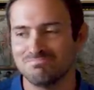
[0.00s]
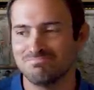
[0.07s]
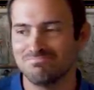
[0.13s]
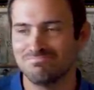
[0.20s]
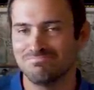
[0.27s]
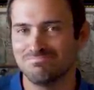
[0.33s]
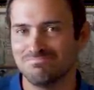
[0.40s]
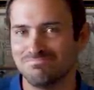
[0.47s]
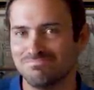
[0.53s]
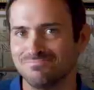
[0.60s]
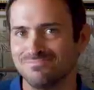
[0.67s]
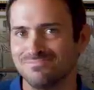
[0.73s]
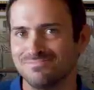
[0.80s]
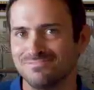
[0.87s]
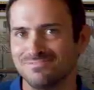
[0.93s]

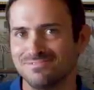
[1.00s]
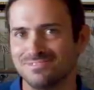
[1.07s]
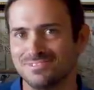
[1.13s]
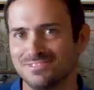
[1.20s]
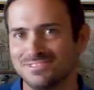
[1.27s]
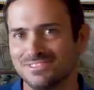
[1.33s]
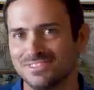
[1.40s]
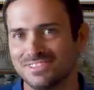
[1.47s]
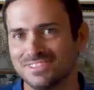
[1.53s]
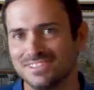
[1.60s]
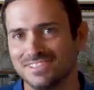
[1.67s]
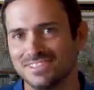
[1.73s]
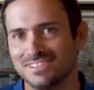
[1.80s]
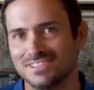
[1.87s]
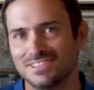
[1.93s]

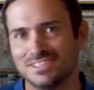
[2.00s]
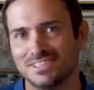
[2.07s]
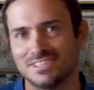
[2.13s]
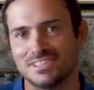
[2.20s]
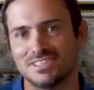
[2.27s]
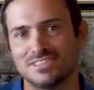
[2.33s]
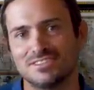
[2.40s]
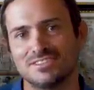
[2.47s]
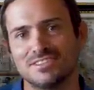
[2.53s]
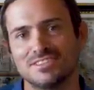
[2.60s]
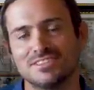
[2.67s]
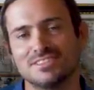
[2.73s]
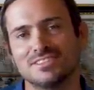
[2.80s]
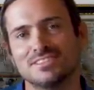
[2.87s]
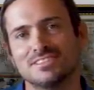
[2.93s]

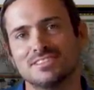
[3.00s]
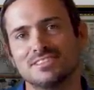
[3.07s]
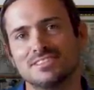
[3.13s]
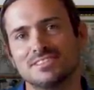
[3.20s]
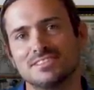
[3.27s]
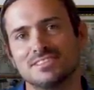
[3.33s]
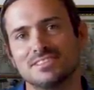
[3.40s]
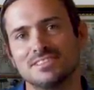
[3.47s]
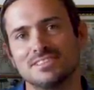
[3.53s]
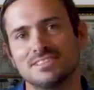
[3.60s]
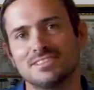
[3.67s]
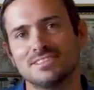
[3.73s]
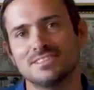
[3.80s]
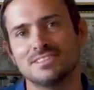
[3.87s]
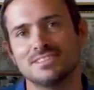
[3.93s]

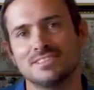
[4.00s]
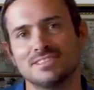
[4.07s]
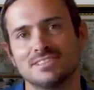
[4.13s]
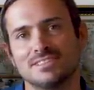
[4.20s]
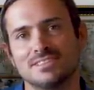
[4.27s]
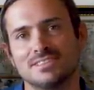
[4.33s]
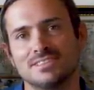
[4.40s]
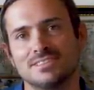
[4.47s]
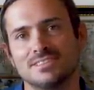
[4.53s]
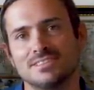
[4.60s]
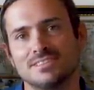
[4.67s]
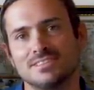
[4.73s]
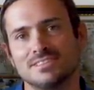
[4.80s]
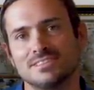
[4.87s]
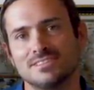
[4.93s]

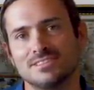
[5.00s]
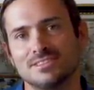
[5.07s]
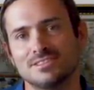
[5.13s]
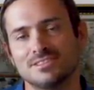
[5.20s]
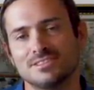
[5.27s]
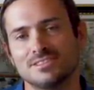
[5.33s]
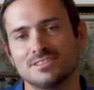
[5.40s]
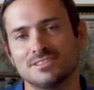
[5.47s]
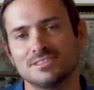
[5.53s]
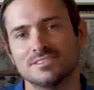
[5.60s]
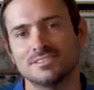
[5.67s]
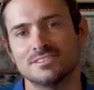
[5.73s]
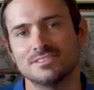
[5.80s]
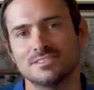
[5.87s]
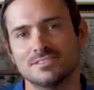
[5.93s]

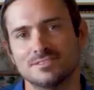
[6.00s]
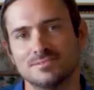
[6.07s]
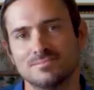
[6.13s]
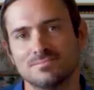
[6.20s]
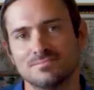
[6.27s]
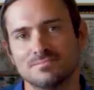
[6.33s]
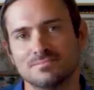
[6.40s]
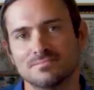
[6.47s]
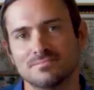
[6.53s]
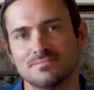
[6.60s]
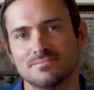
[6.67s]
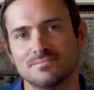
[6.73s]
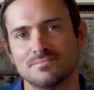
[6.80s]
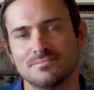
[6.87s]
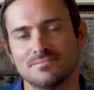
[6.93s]

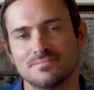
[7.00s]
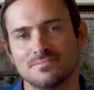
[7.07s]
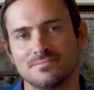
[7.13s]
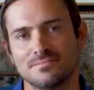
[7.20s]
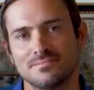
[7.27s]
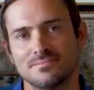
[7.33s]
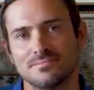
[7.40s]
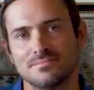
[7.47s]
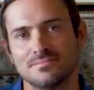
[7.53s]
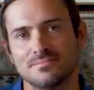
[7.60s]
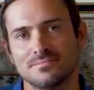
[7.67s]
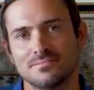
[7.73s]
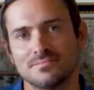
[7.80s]
The person shown says nothing.